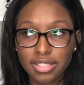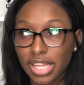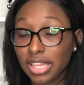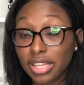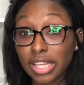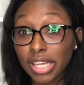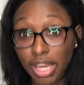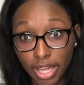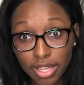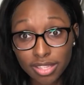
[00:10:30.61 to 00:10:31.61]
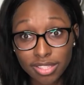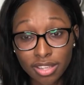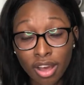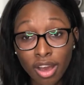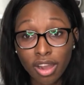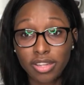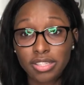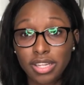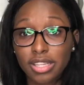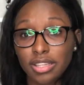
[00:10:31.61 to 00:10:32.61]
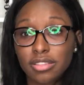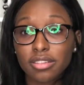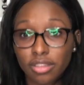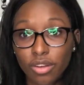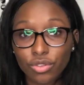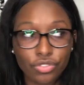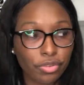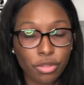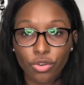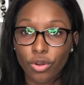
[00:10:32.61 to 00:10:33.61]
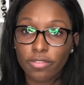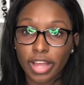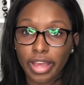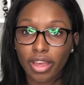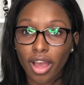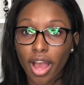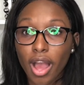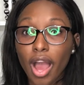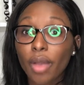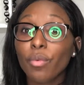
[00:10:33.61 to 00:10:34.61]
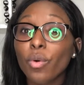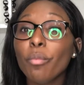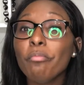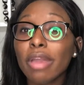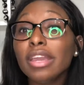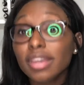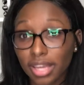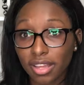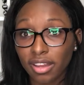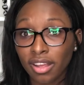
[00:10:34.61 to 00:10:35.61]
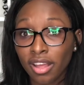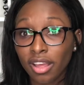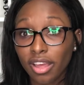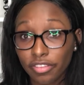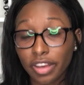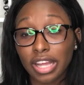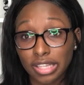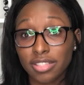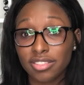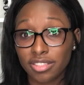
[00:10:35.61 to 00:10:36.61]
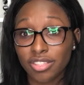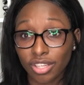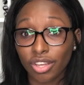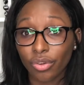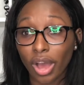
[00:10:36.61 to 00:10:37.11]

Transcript: And then the kids are telling these adults from the North, like, I won't make it if I listen to you.